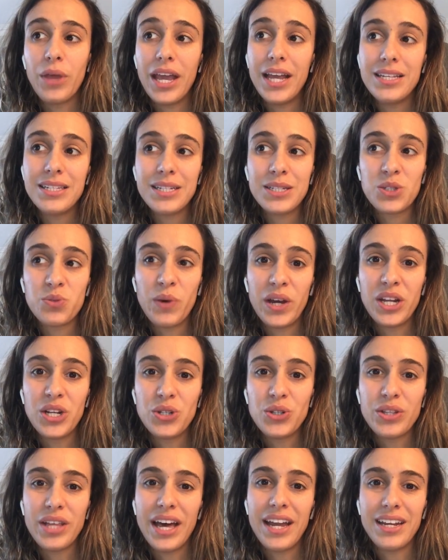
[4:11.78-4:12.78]
Easiest way to
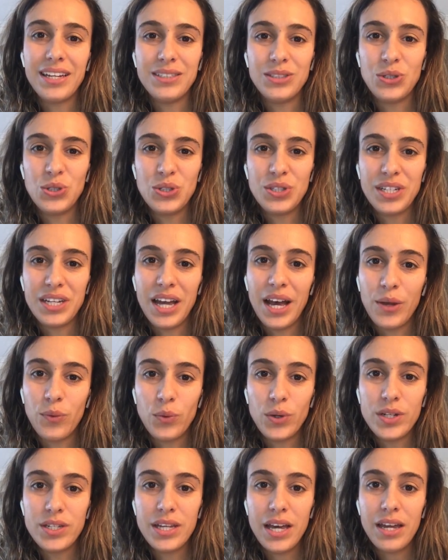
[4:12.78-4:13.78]
do that is using
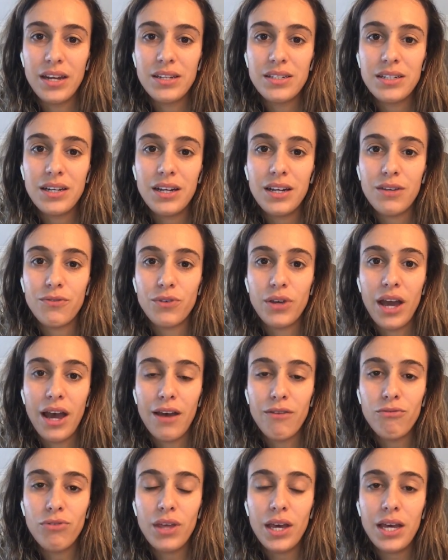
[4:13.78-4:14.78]
AdWords Editor if you
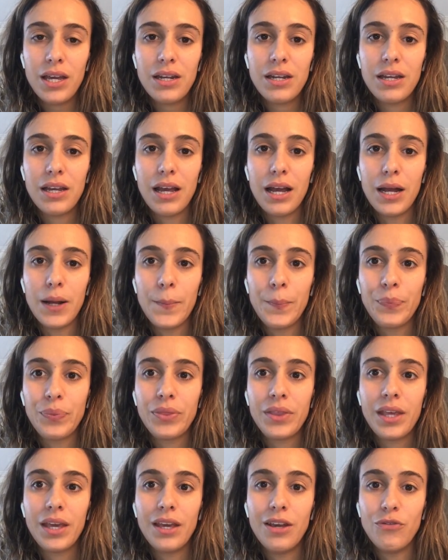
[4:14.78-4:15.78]
have that.
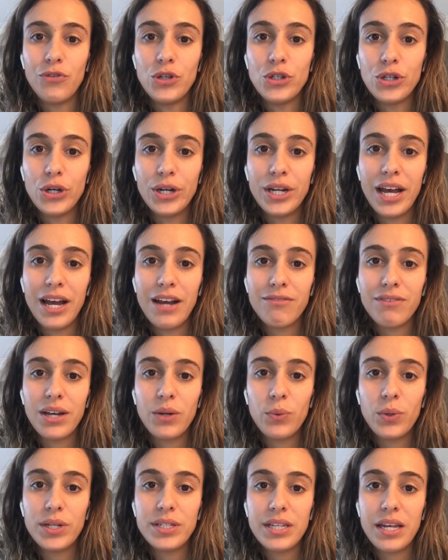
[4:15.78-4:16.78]
If you don't have
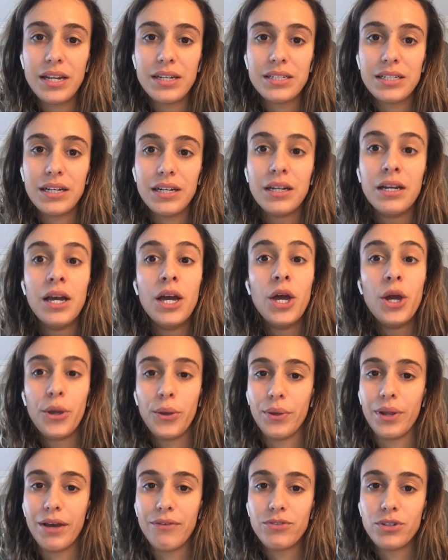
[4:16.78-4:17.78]
AdWords Editor,
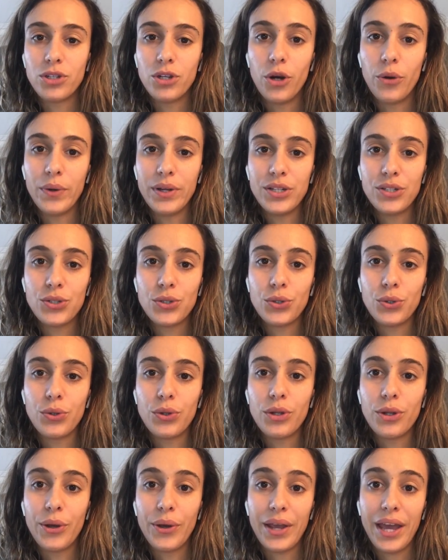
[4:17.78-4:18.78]
you'll have to go into
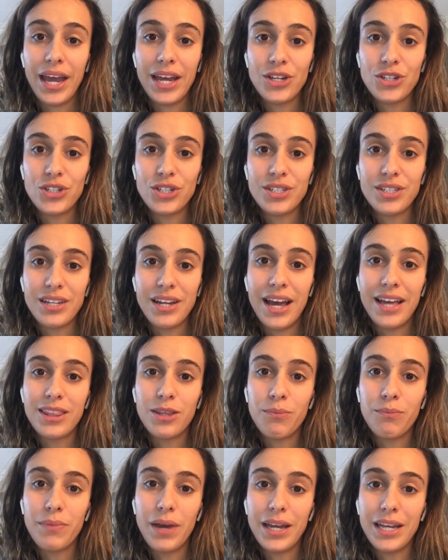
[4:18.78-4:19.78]
the locations and add
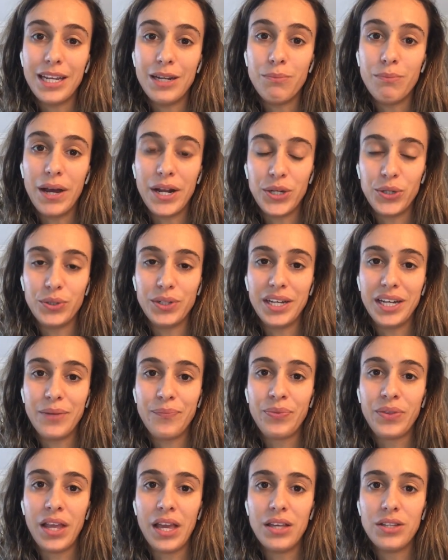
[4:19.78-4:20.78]
them in manually.
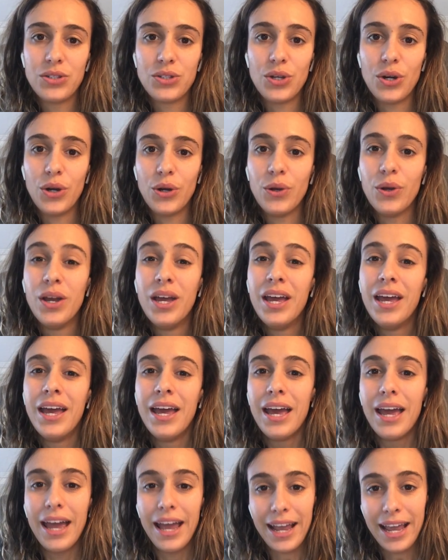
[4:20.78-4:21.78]
So
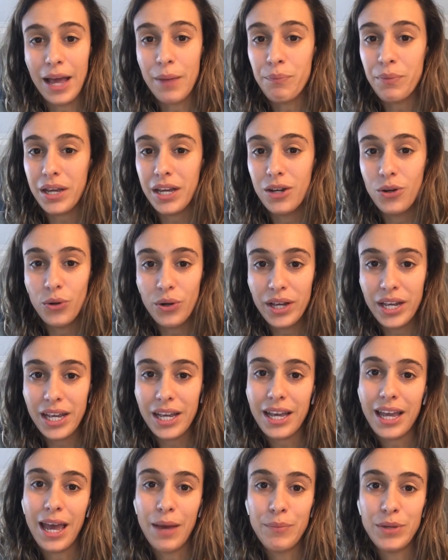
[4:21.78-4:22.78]
it can be
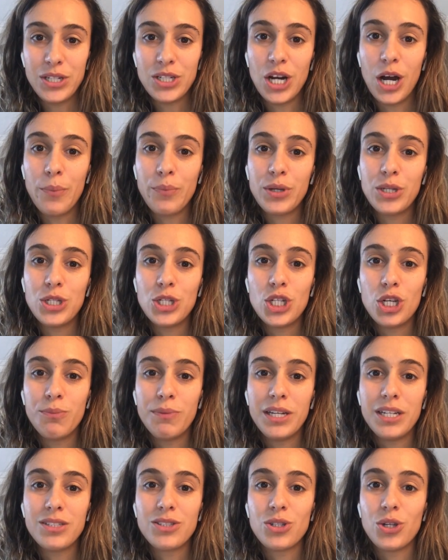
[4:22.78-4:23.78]
annoying, it can be time
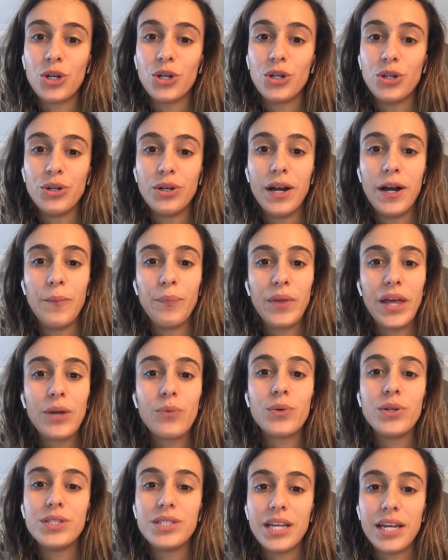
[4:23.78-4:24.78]
consuming, so
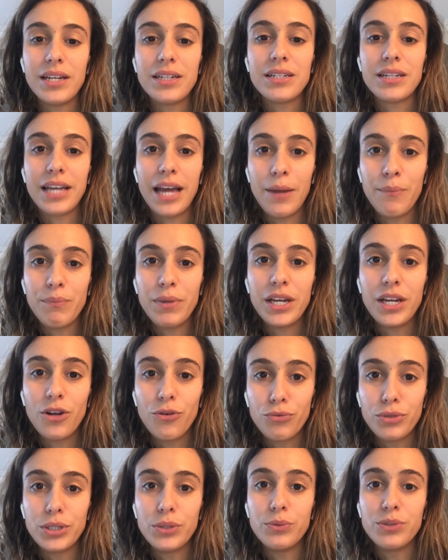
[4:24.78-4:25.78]
AdWords Editor can be
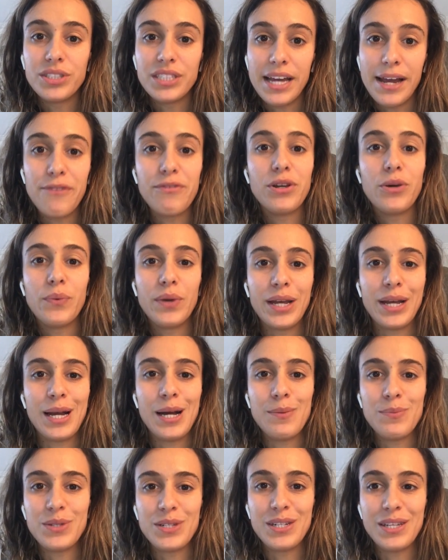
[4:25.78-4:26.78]
a real savior when it
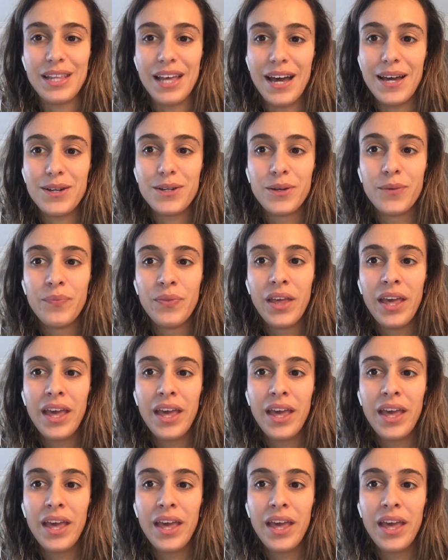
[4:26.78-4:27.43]
comes to that.